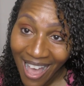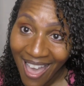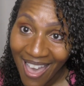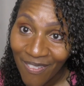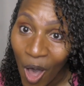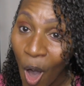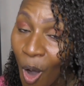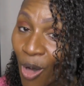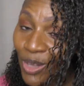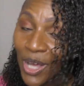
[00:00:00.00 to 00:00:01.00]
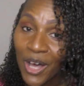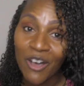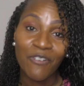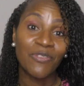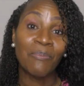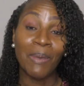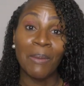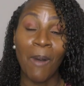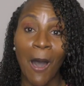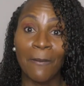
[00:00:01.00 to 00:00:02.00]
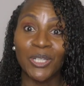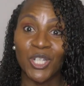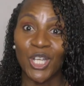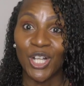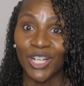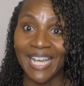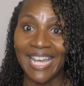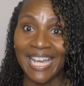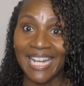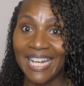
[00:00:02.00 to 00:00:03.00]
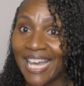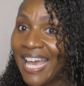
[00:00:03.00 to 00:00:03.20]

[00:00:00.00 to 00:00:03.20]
I have all of the Big Poppa gel in,